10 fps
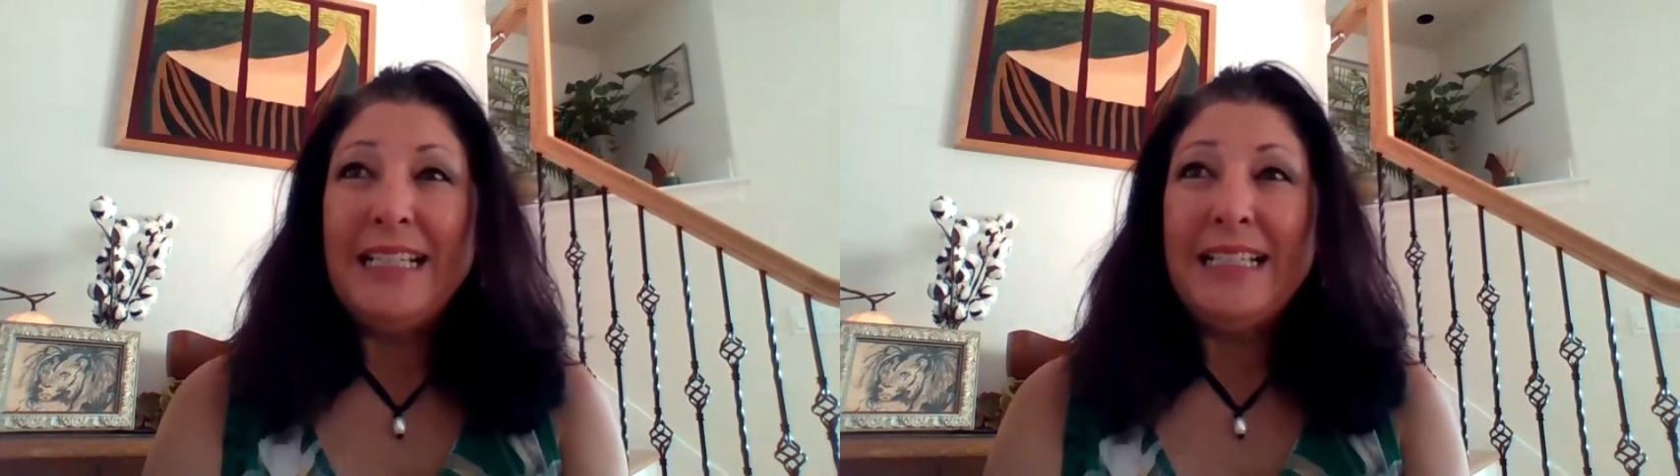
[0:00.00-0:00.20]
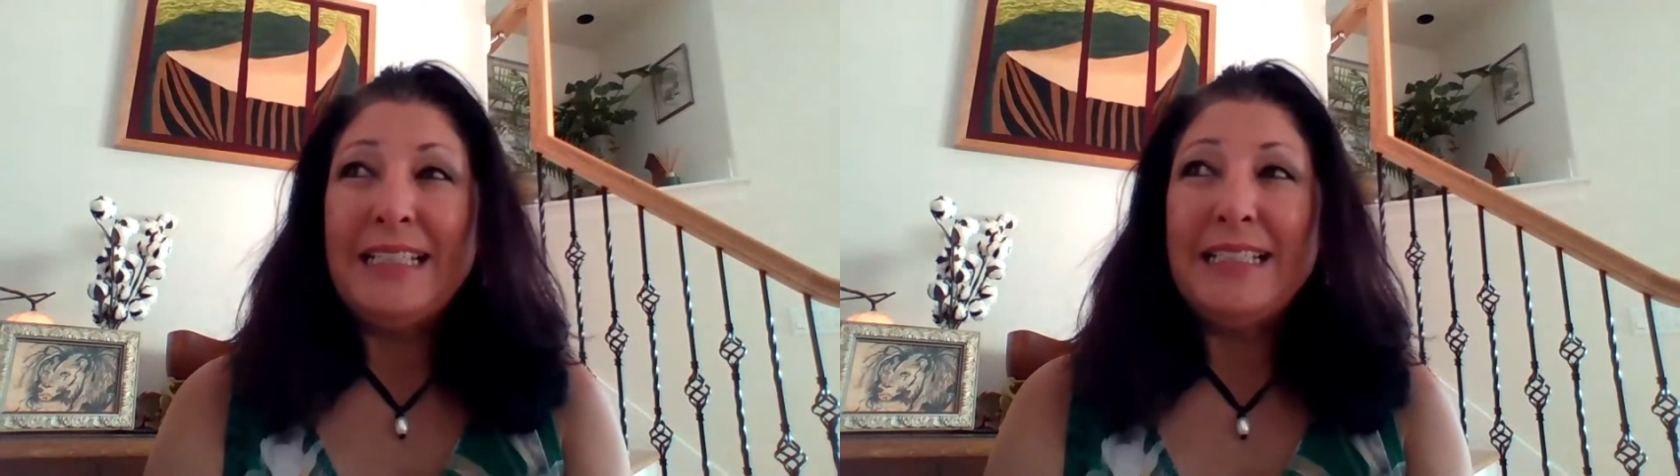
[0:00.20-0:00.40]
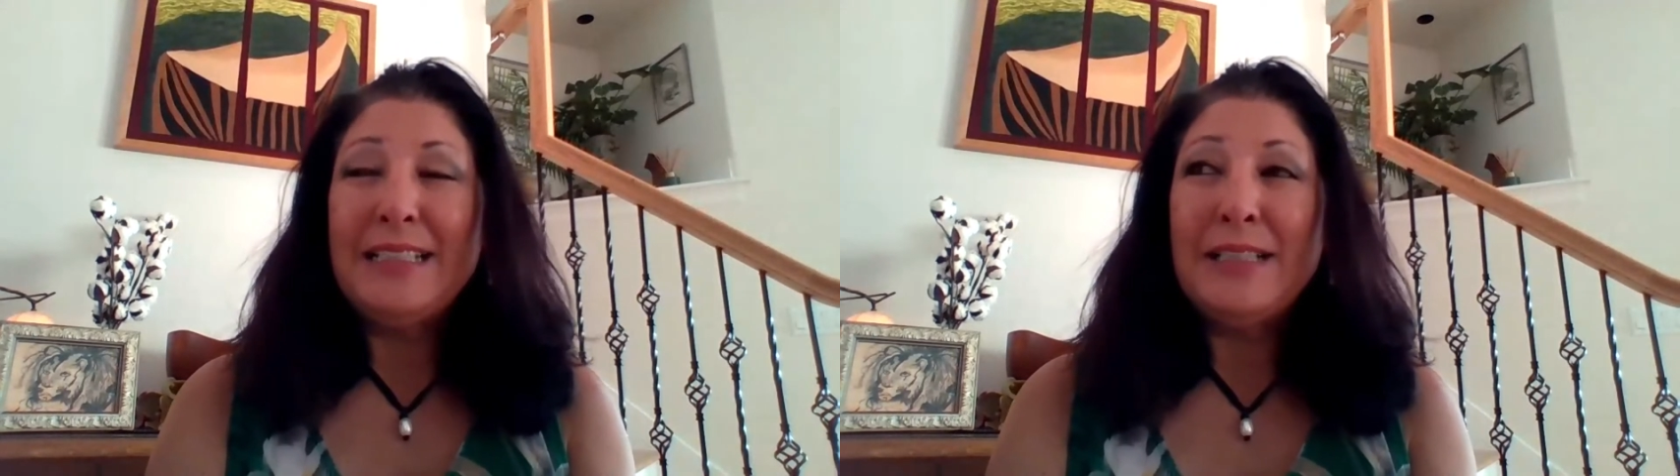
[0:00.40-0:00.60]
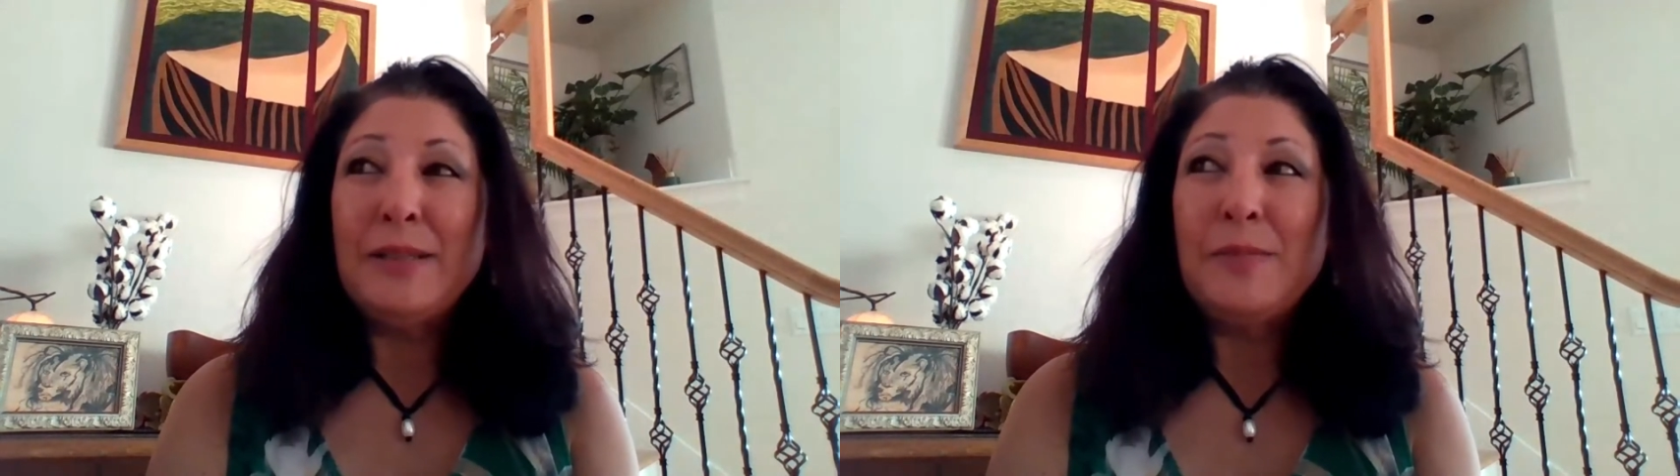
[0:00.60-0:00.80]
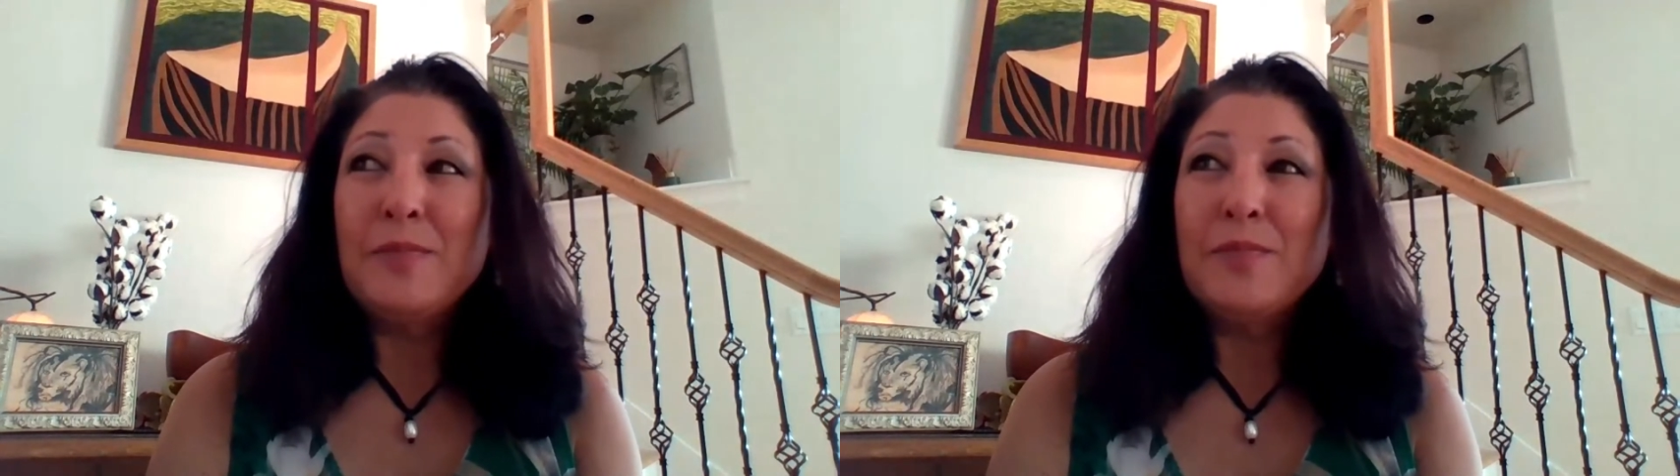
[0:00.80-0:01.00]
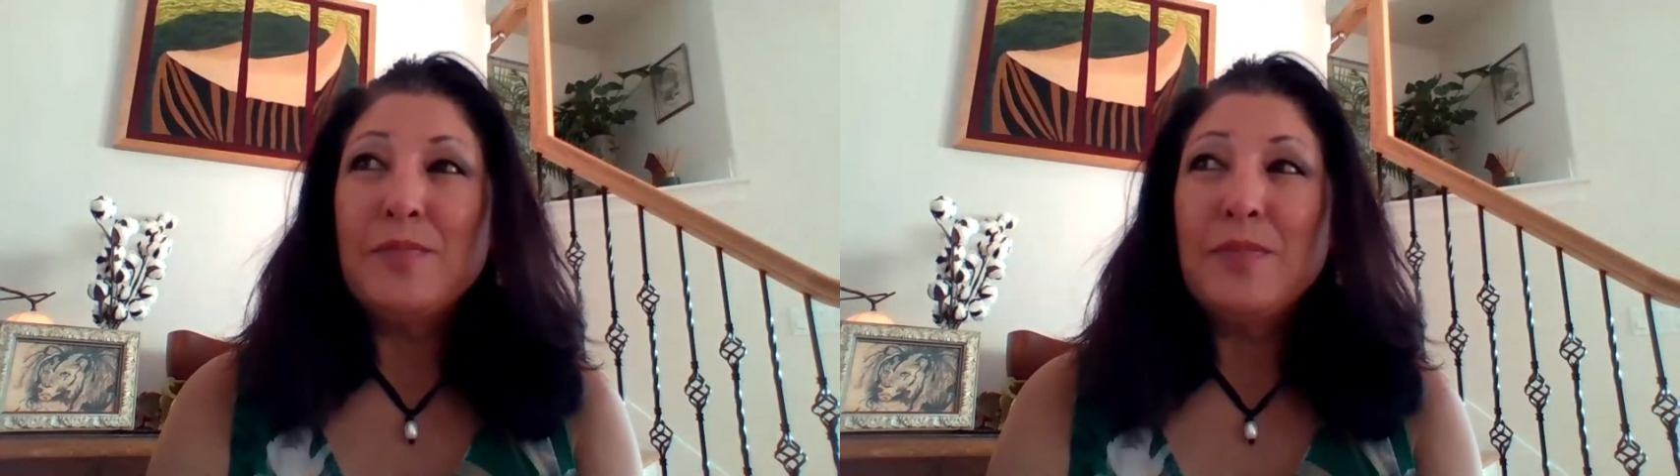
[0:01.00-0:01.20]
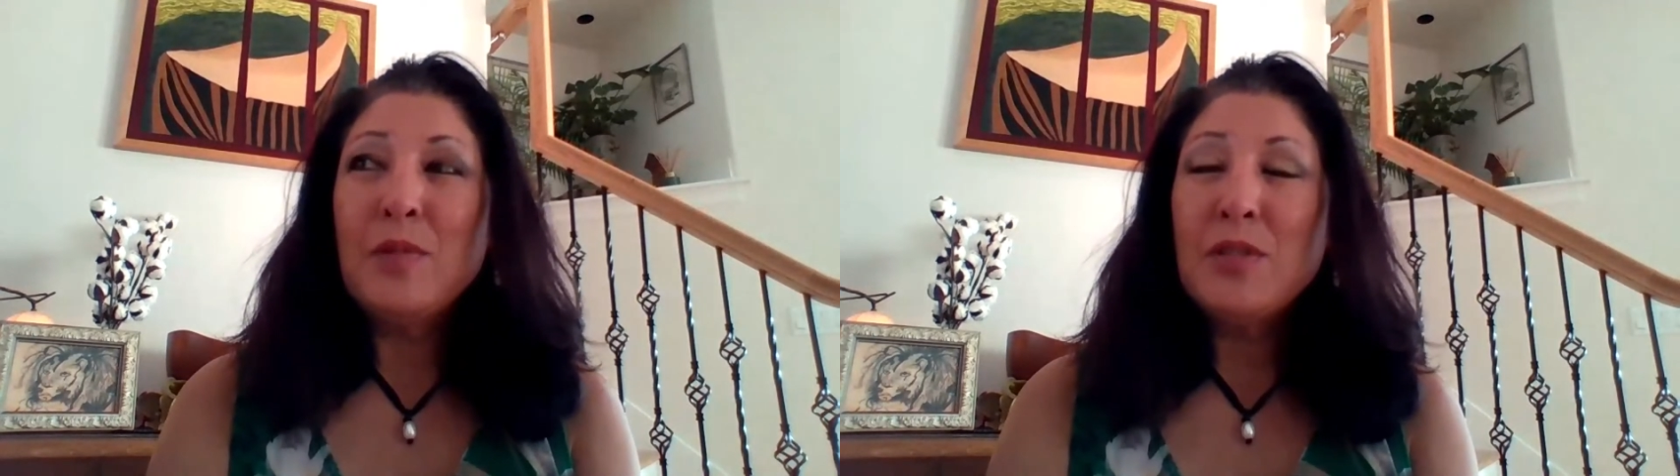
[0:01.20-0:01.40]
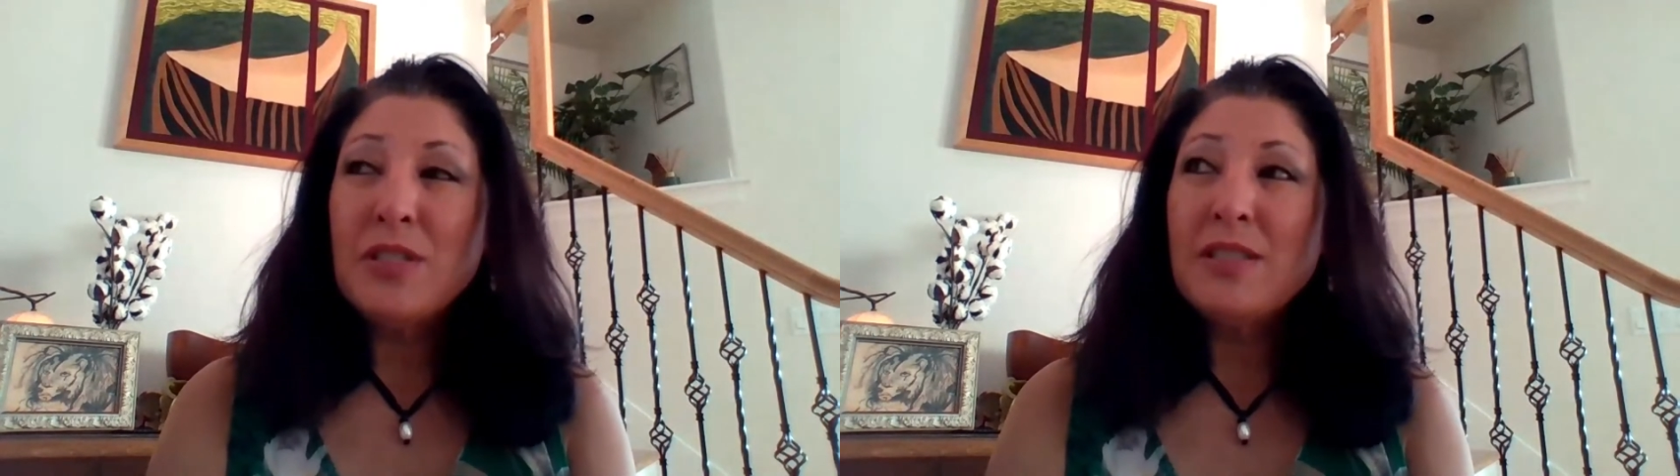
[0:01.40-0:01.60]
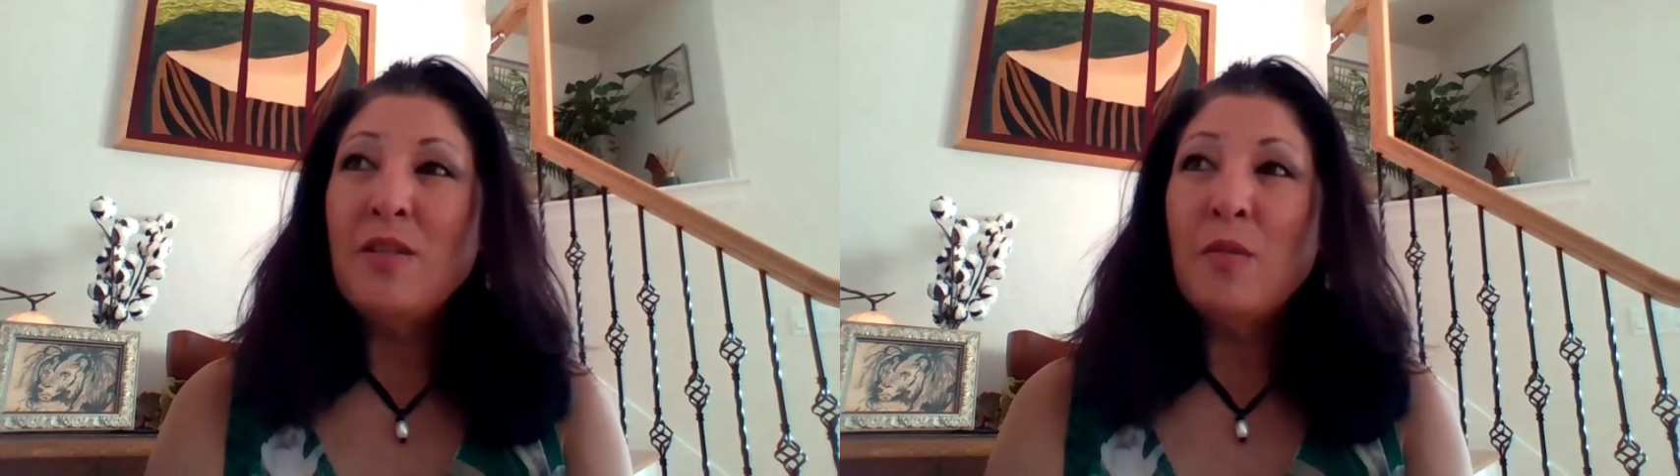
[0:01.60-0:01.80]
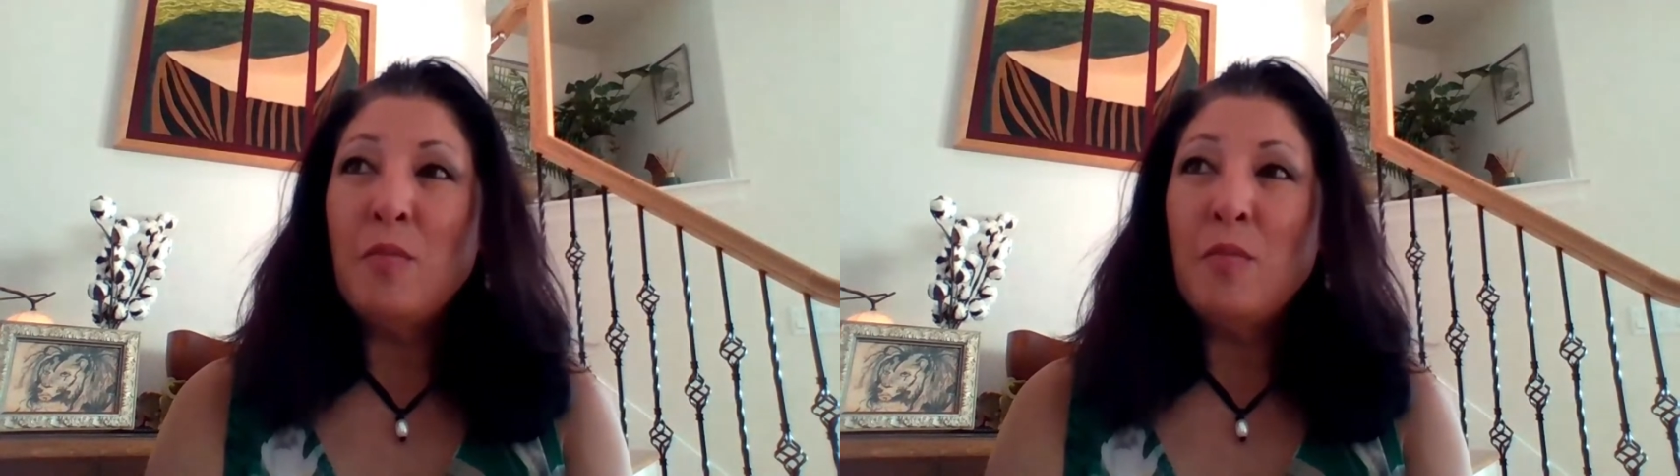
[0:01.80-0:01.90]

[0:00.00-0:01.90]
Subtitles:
And we're just in